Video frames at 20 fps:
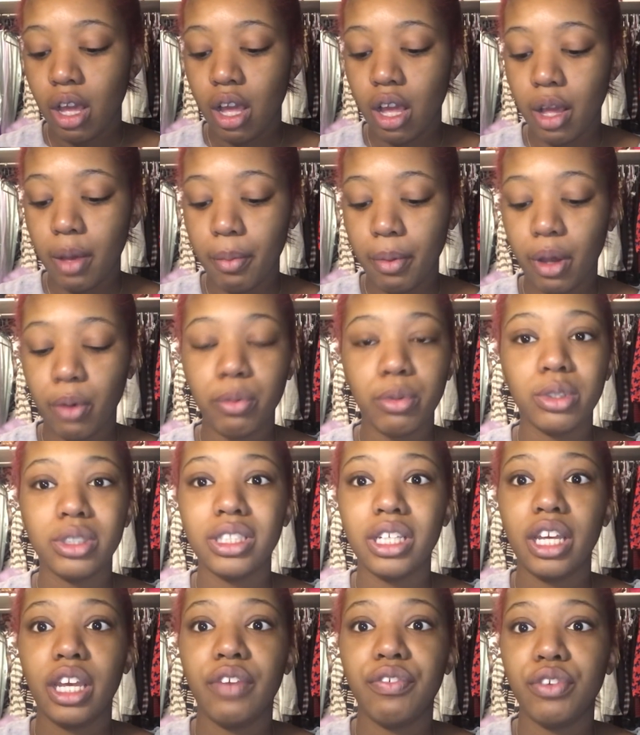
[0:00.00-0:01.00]
I will
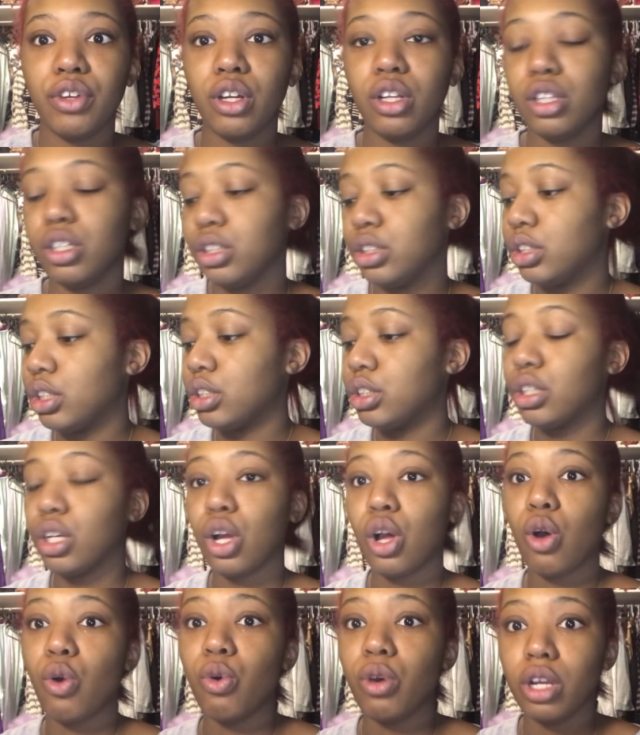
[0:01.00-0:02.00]
say if you're allergic to
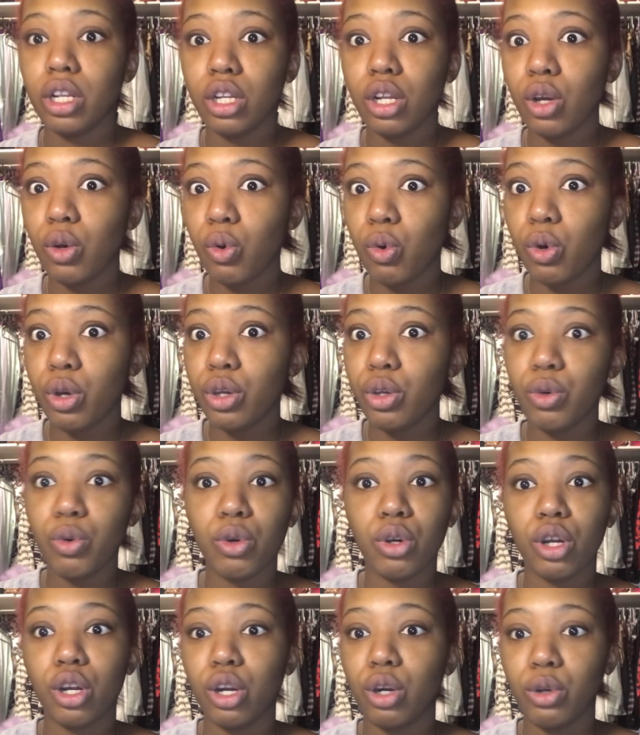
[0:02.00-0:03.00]
coconut oil
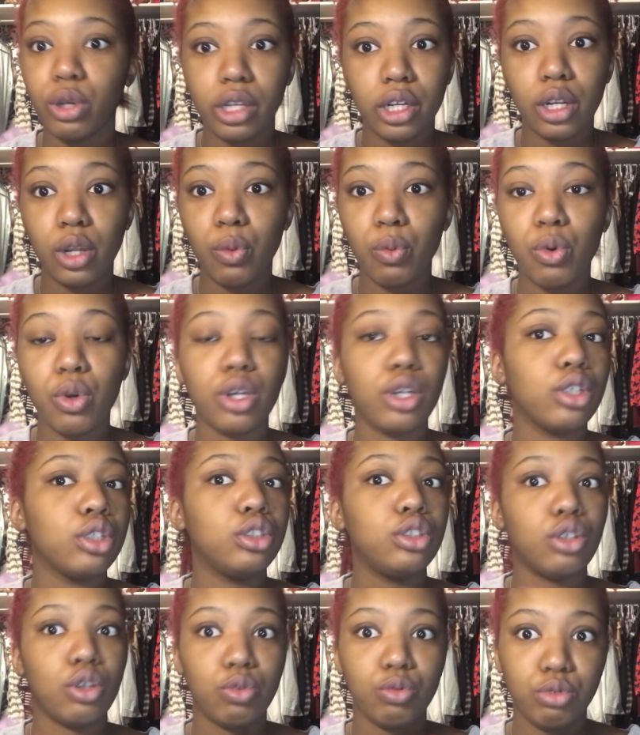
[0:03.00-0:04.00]
or coconut water,
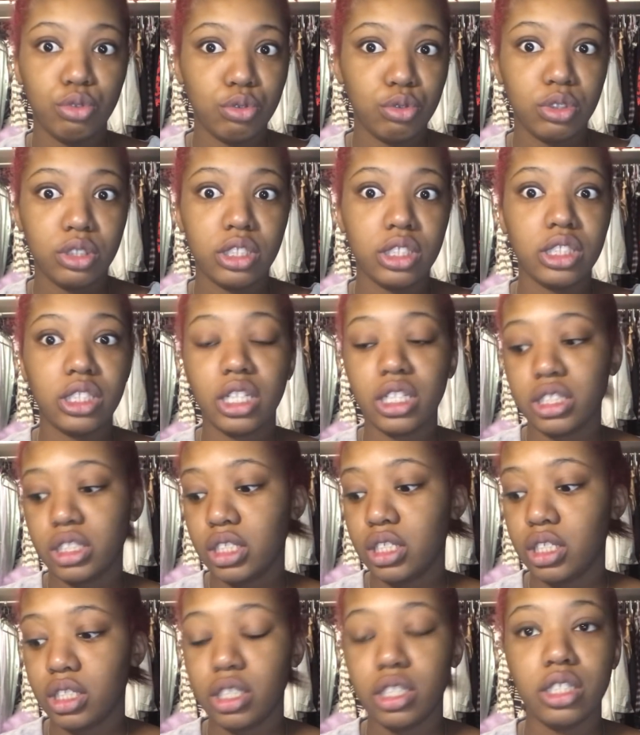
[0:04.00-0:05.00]
don't use this because
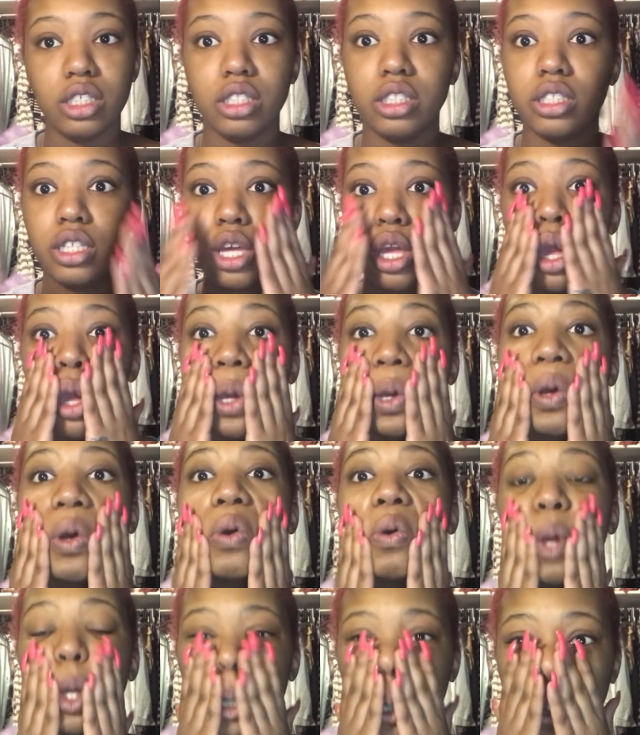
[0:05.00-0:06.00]
it is
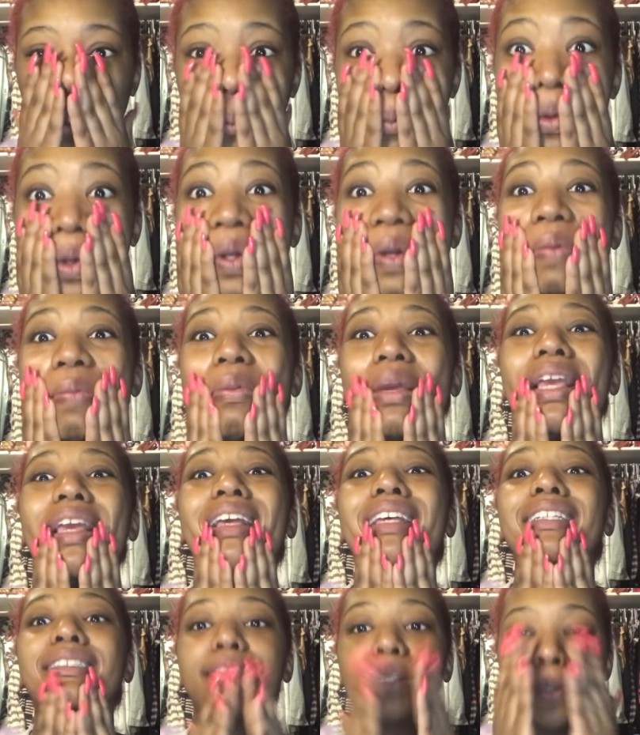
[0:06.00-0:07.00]
coconut water
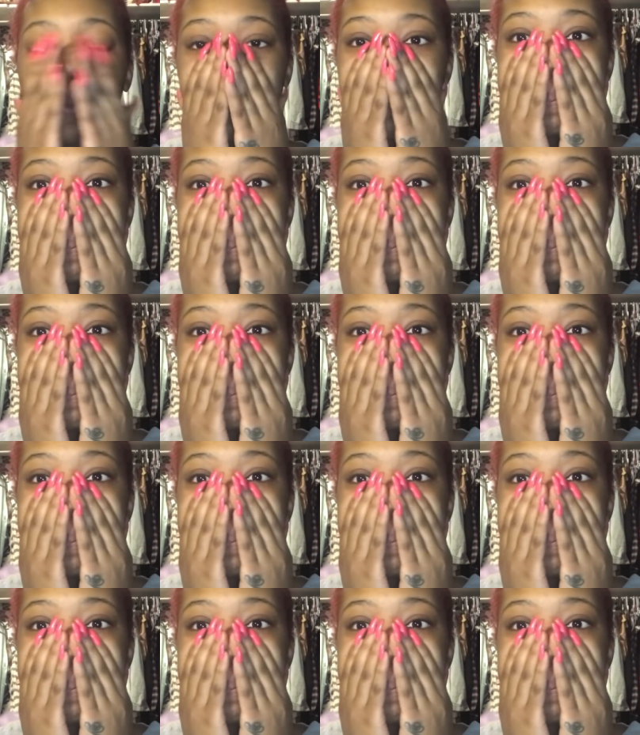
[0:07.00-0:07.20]
based.